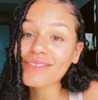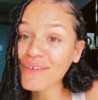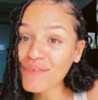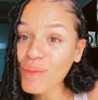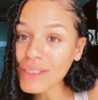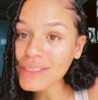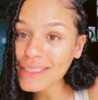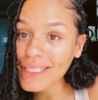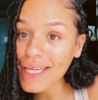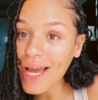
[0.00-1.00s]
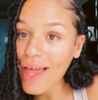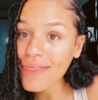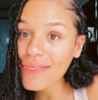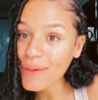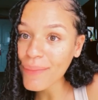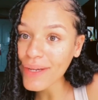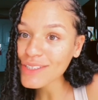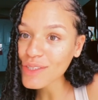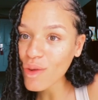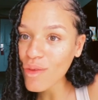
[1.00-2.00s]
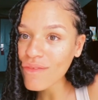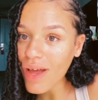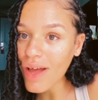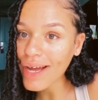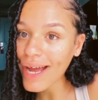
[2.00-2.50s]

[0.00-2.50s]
if you want to see their Mexico vlog